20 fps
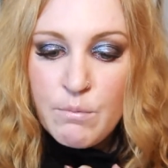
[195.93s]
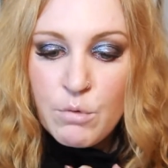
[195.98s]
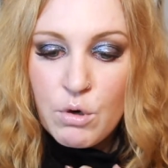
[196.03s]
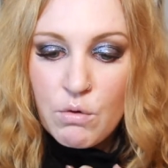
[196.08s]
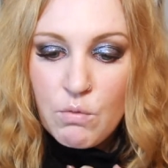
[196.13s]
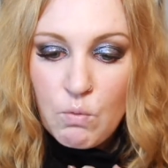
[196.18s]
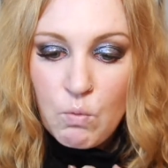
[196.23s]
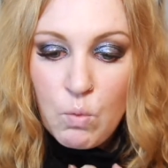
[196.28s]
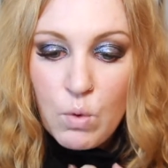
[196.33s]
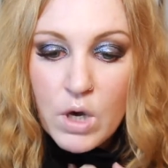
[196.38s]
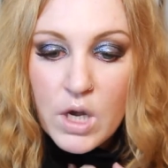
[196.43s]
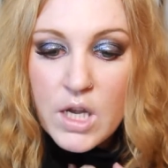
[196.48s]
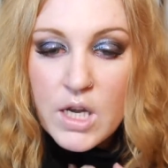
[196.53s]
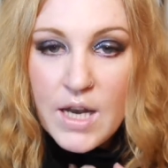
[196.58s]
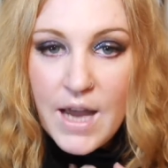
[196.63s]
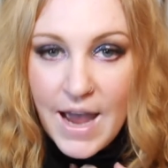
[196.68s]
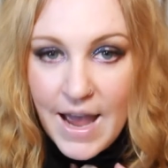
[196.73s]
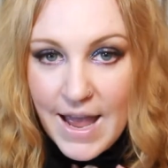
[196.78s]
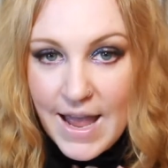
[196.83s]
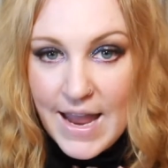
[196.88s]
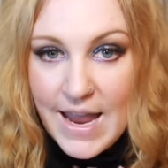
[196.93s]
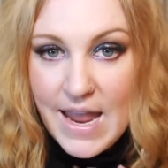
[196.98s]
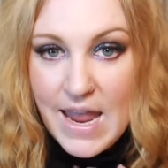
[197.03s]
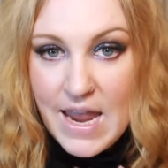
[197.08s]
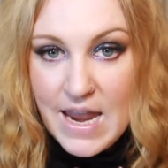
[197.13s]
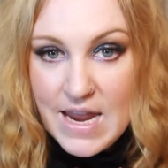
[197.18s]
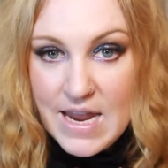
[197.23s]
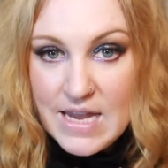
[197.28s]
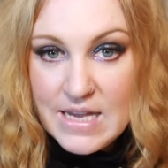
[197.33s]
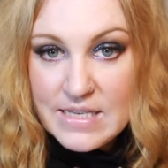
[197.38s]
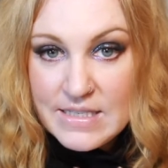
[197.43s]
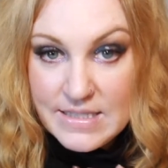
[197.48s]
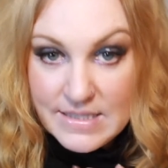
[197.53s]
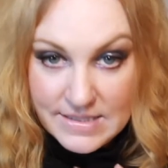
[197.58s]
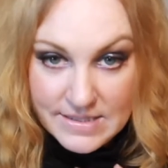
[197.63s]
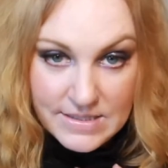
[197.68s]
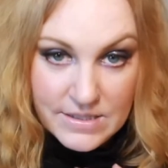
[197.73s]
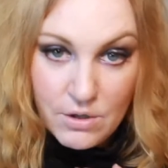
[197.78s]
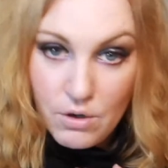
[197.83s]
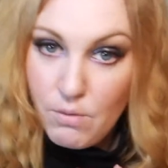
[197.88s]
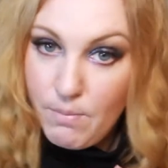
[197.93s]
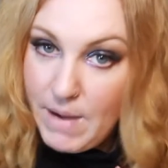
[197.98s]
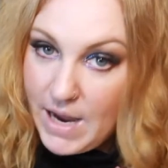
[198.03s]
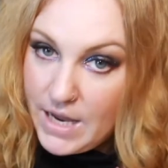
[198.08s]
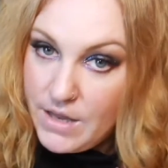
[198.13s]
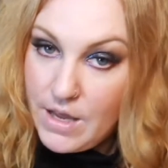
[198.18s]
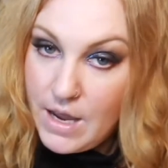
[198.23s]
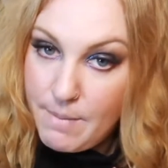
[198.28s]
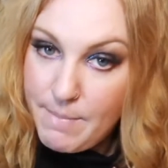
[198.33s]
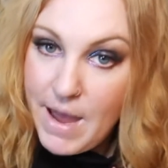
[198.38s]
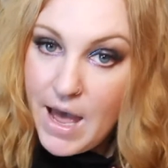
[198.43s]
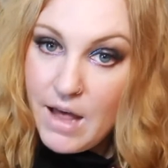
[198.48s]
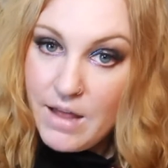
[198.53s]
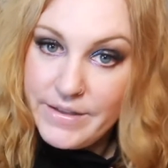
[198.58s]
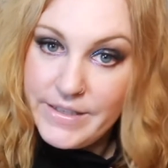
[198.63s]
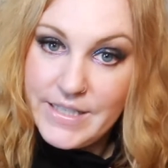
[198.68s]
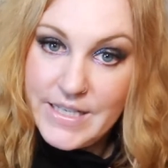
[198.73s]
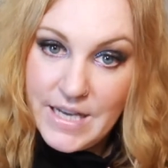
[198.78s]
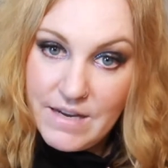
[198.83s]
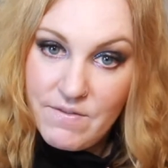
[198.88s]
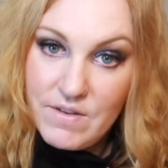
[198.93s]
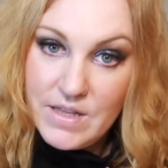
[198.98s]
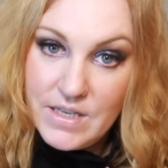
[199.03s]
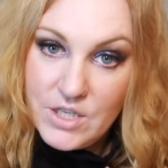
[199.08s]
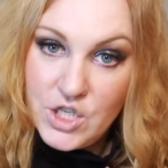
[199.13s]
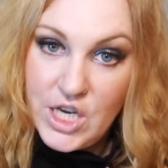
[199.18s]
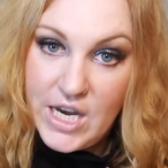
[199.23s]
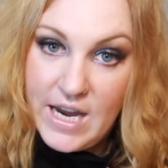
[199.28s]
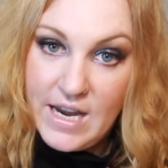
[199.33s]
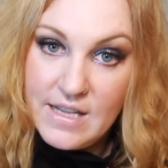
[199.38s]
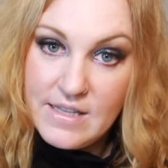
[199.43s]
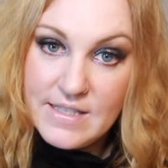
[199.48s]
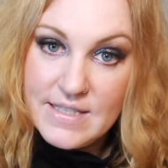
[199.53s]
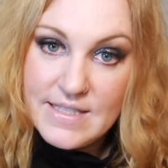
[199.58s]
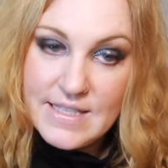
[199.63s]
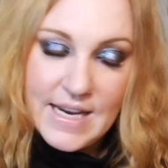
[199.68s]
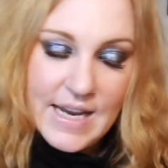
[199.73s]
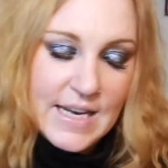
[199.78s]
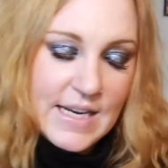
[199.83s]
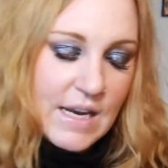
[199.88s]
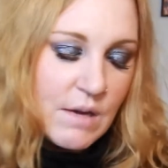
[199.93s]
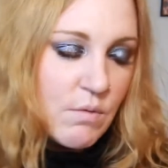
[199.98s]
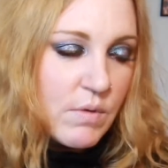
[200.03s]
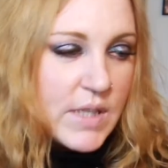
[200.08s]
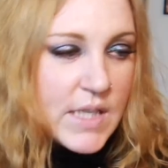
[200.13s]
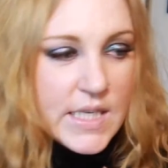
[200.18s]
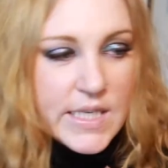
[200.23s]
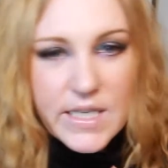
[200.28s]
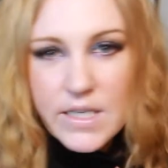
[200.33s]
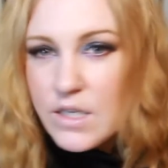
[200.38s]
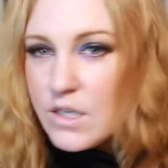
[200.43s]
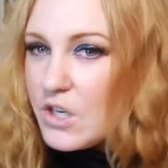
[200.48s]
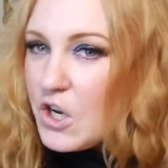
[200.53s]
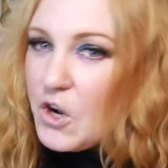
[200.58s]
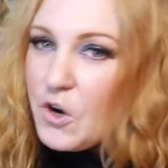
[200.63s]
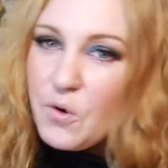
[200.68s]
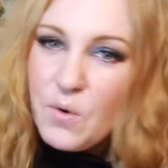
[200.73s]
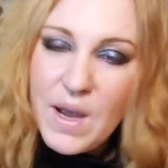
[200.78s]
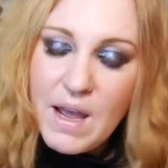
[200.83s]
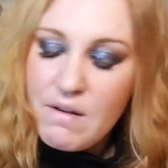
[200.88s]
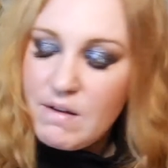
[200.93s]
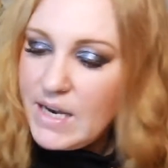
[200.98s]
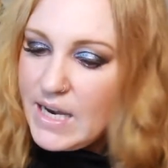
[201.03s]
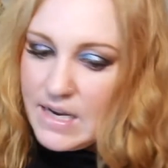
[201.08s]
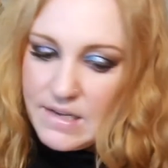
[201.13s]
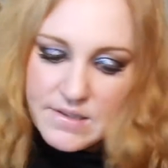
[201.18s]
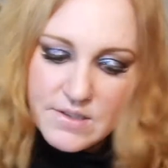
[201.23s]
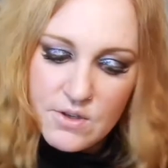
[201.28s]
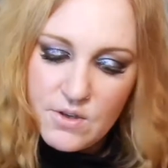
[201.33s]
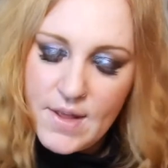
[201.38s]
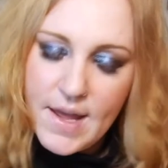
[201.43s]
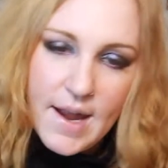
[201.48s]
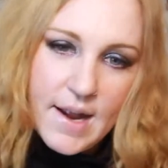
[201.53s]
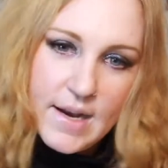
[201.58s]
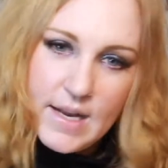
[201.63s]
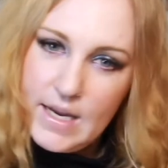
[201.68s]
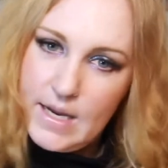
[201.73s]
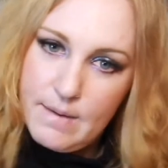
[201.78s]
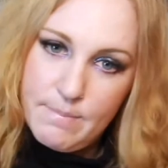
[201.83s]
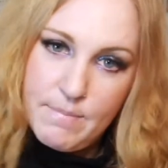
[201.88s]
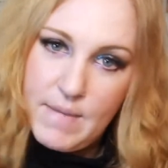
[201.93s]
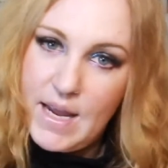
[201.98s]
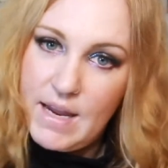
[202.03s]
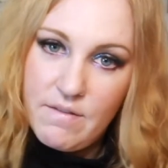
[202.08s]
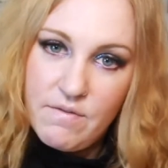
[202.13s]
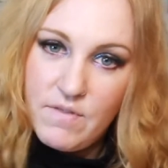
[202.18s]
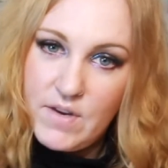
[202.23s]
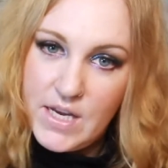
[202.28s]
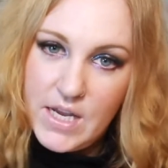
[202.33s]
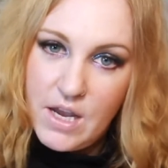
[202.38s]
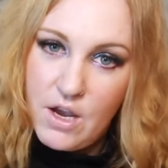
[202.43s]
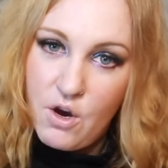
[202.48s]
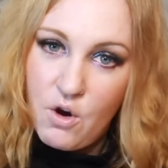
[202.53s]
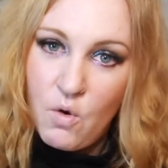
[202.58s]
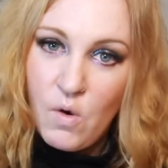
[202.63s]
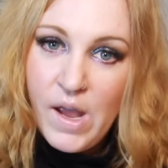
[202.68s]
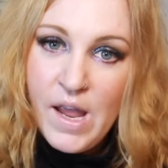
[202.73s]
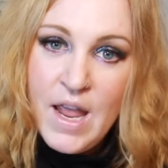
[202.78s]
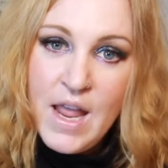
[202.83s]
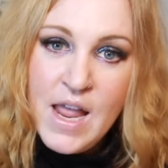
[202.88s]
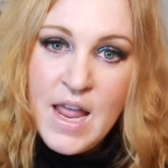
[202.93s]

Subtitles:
would I still buy that palette given the chance? And I really didn't know how to answer that in my video.